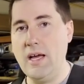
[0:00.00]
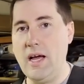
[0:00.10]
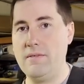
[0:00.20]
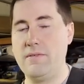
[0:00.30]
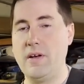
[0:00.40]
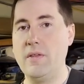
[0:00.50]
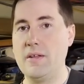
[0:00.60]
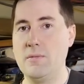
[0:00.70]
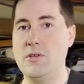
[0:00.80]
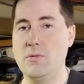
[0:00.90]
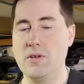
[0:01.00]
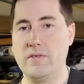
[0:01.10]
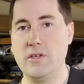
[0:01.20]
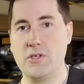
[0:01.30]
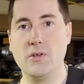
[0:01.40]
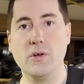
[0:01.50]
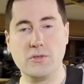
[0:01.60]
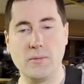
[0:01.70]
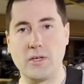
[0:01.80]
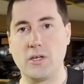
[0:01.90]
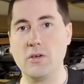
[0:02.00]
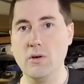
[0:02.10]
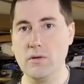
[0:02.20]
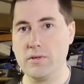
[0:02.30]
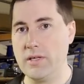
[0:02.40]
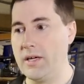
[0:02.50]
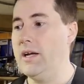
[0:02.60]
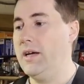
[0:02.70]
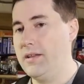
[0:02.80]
haven't found that to be too much of an issue though, so I'm not gonna go over that.